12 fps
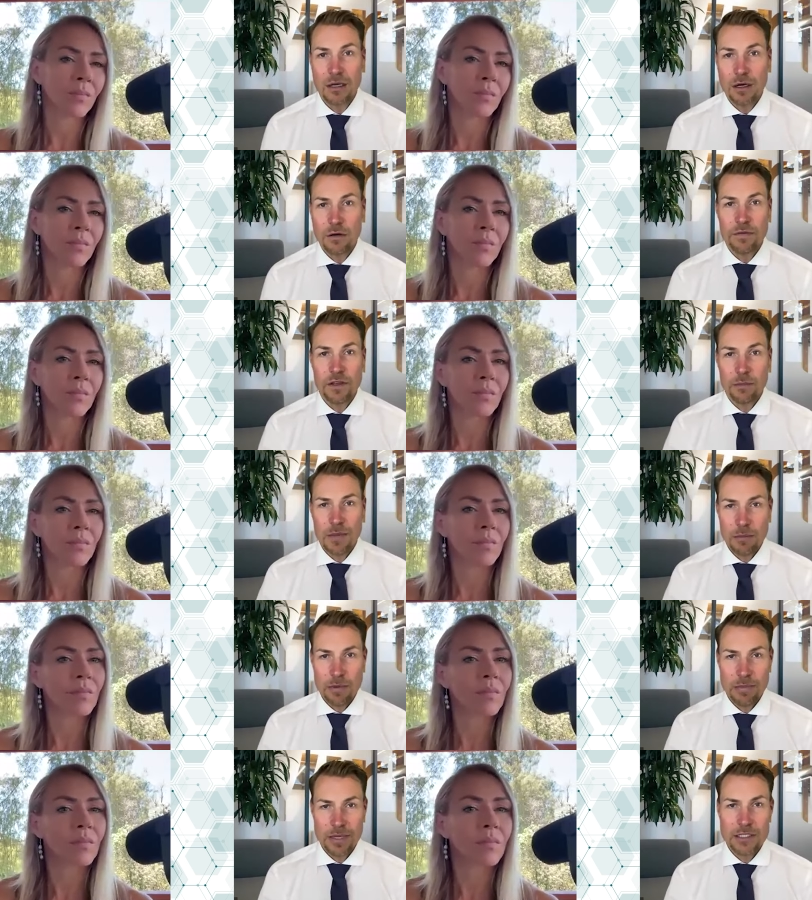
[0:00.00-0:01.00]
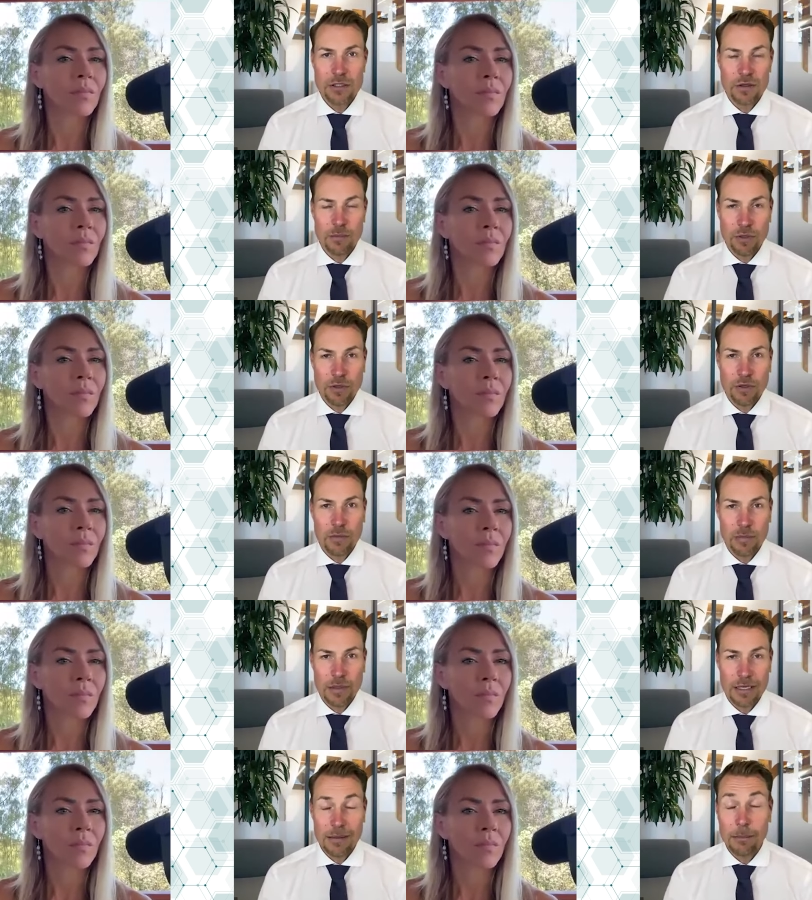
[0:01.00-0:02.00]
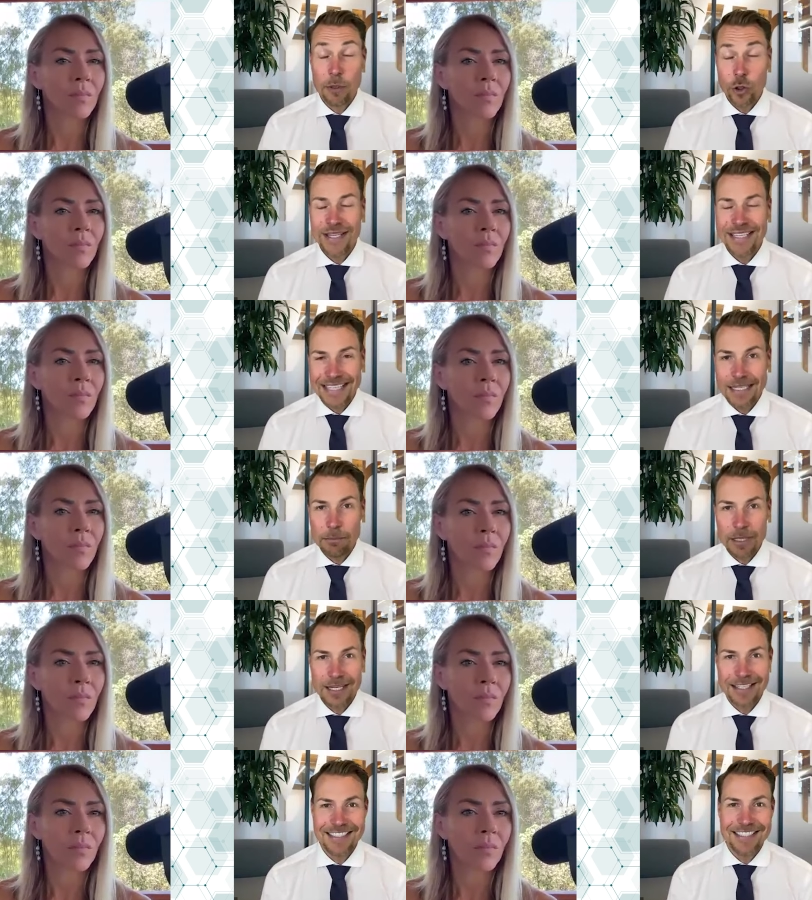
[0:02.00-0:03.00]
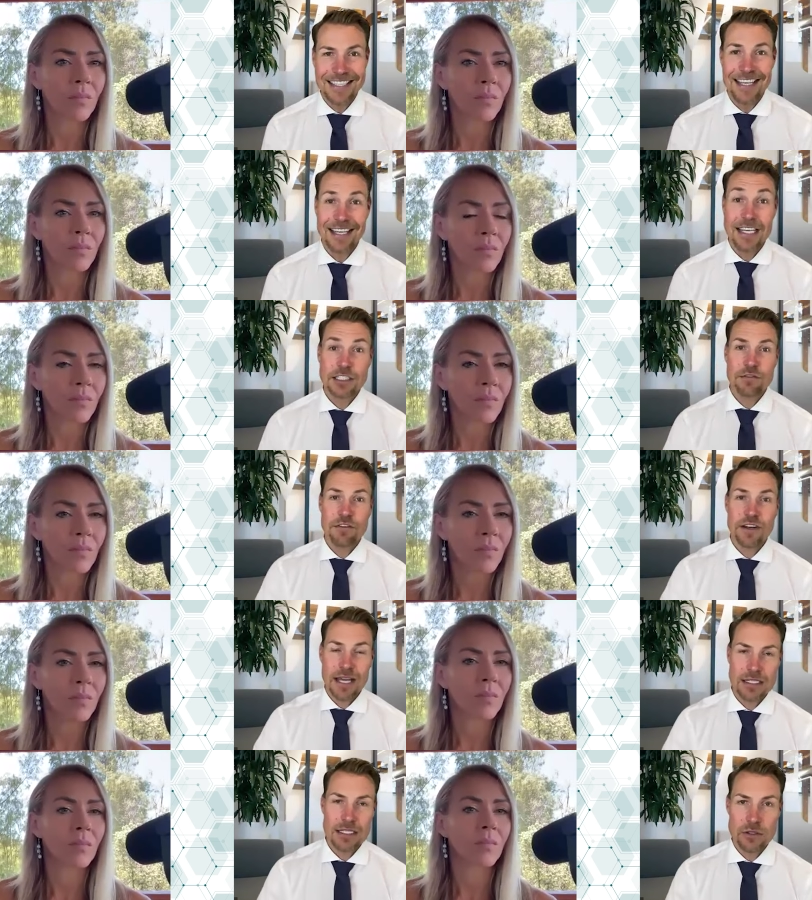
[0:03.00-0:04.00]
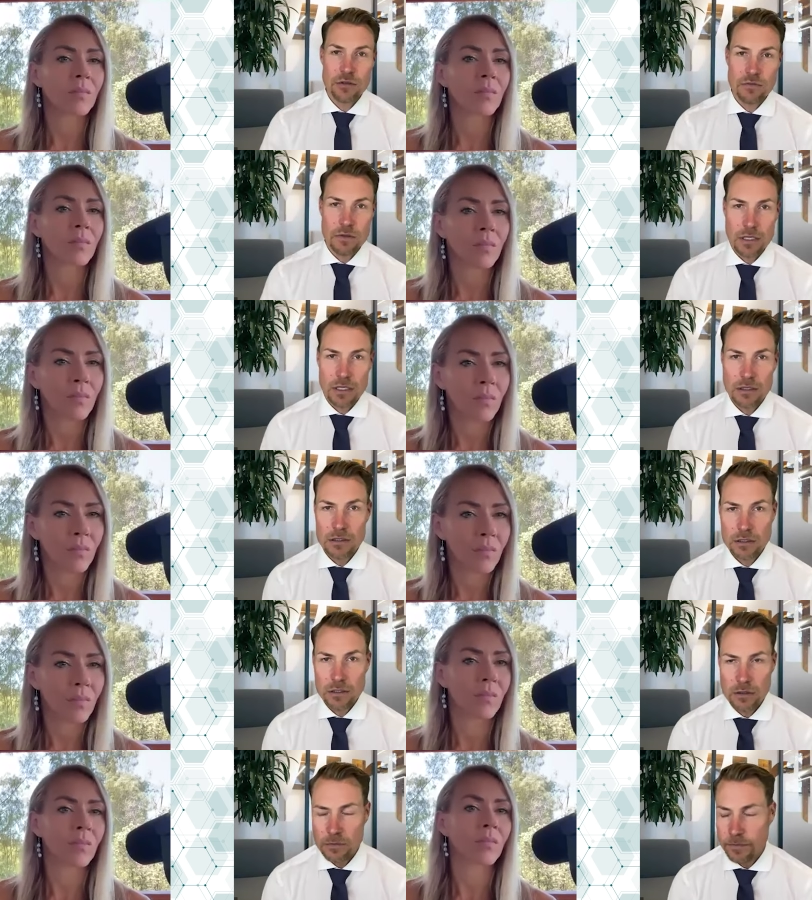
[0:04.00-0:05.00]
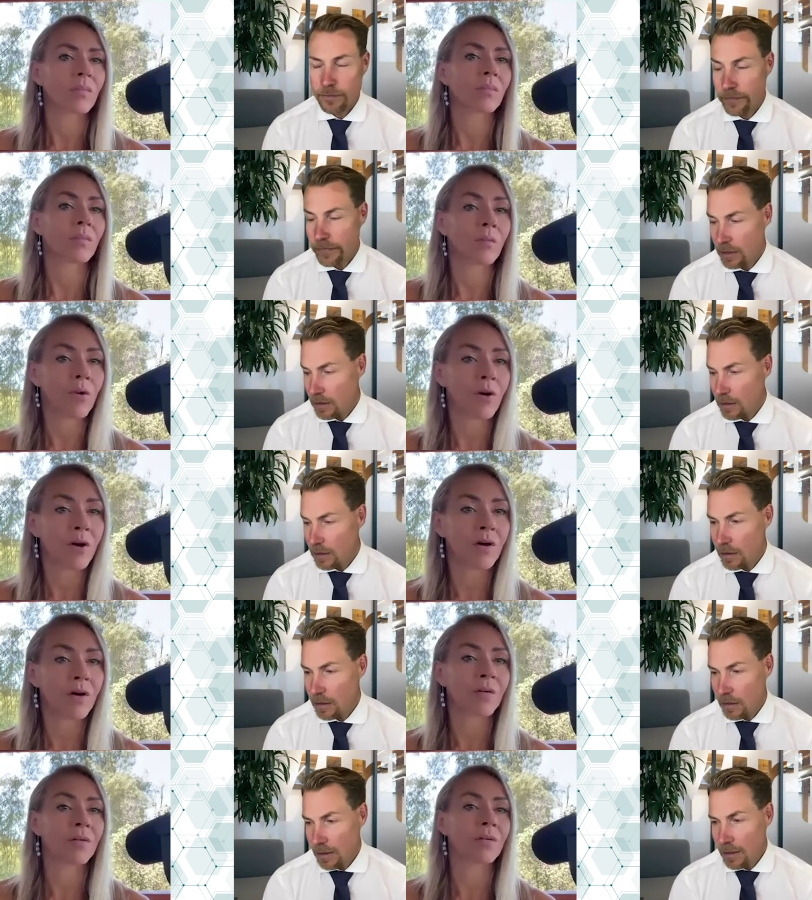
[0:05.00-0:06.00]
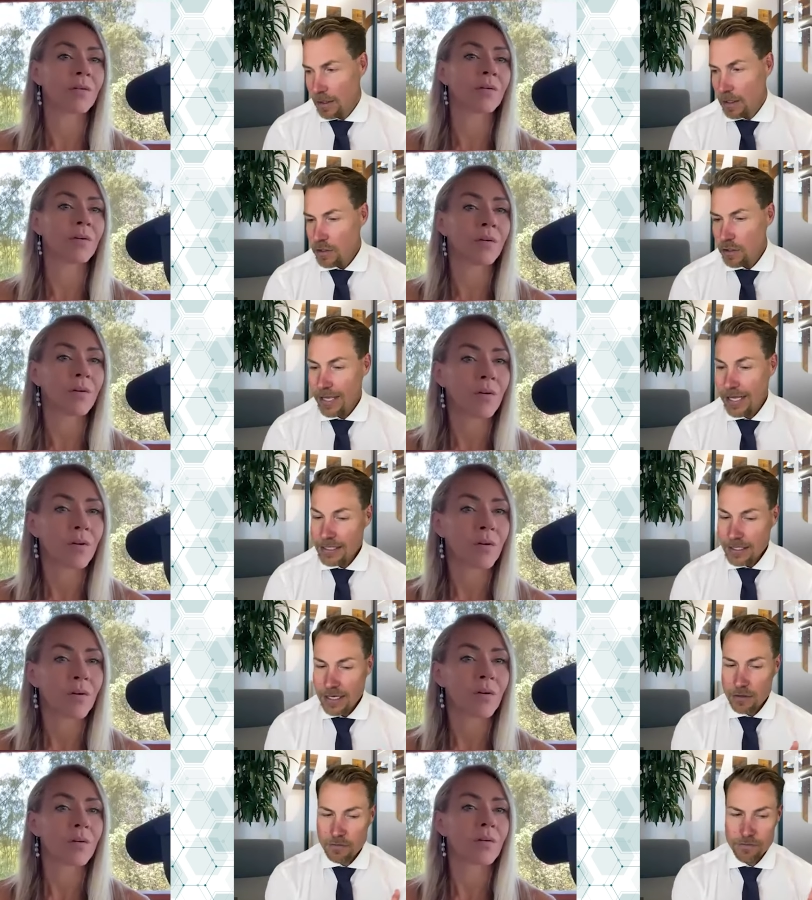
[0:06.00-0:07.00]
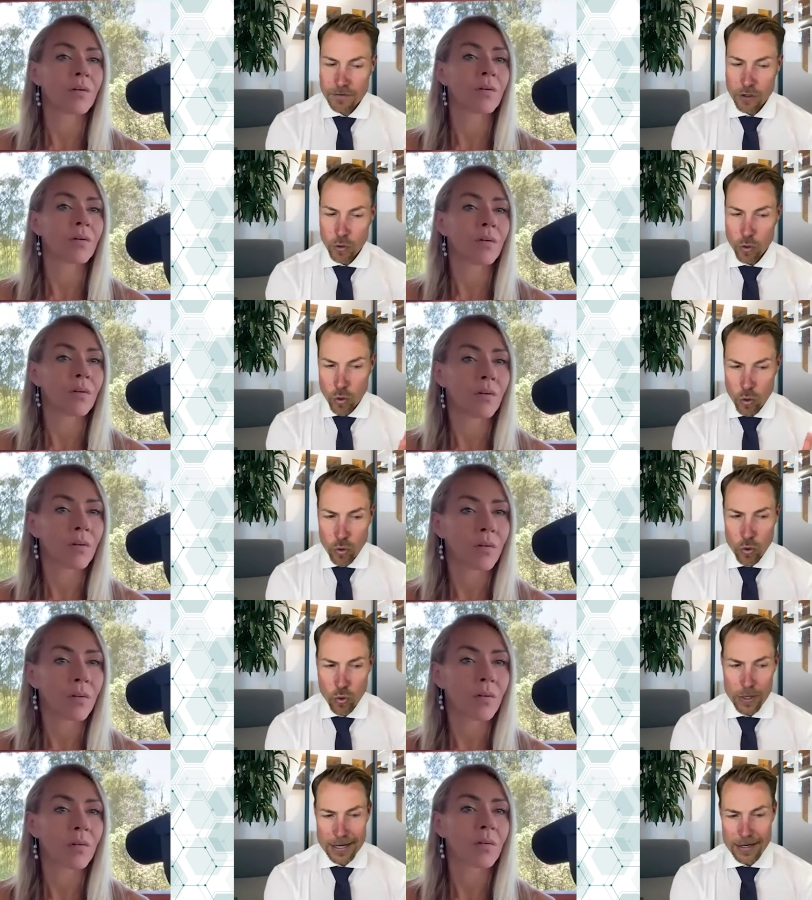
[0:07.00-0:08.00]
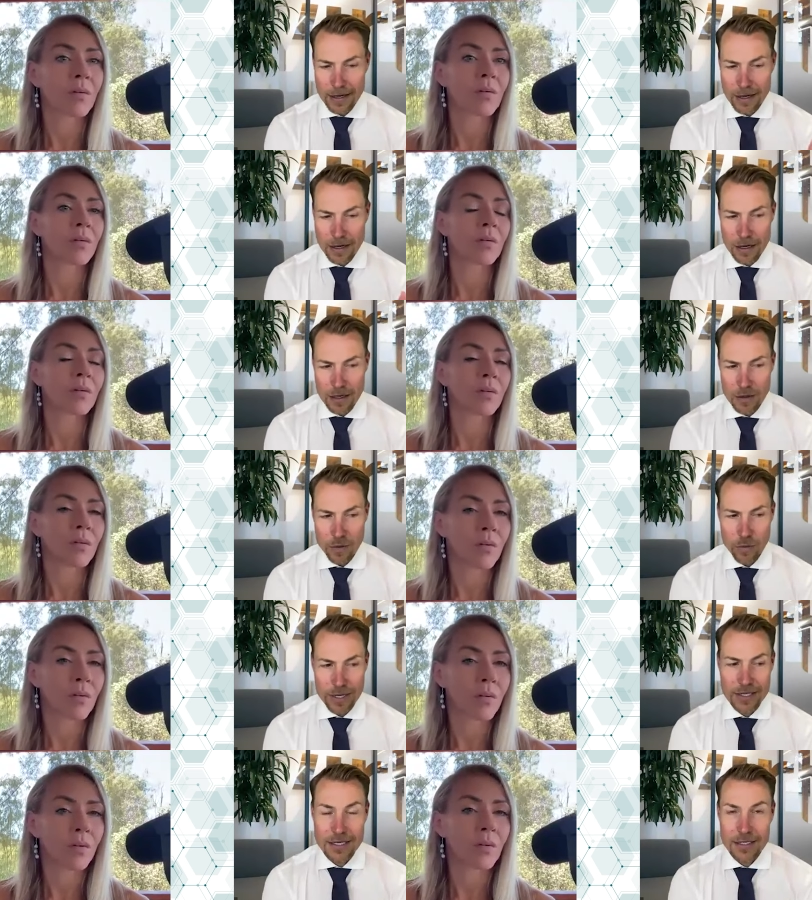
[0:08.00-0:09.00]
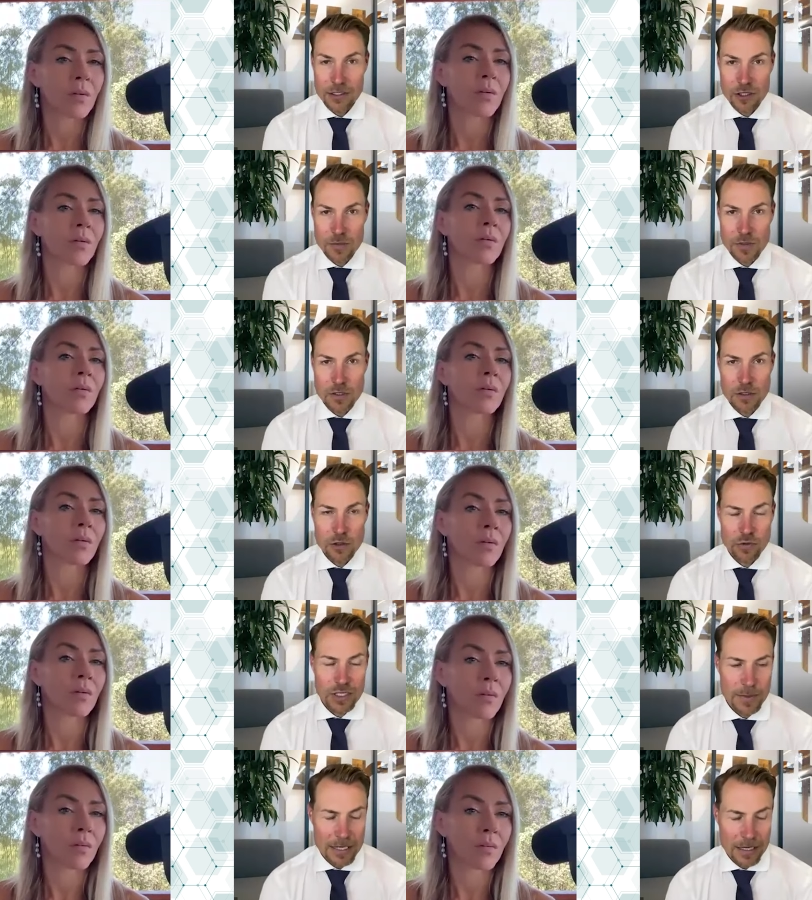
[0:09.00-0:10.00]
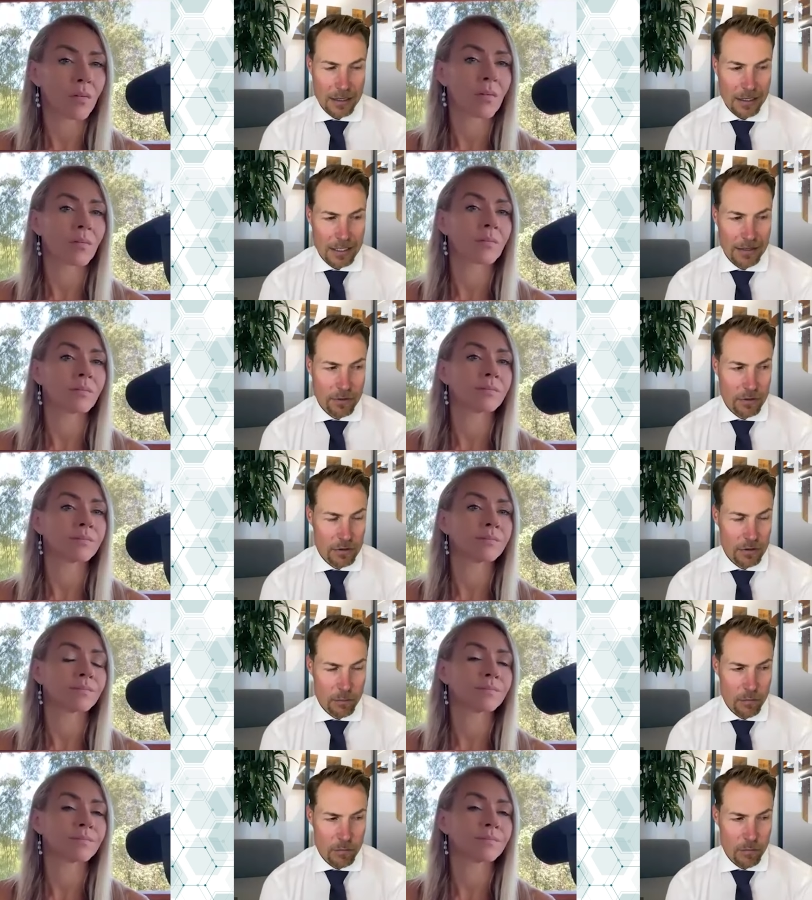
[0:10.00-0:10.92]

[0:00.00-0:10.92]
Speaker 1: of their member base or employer ba- employee base gets free access to Virta. So,
Speaker 2: wow.
Speaker 1: So that's kind of who and how. And then in terms of the treatment, I'll, I'll give you the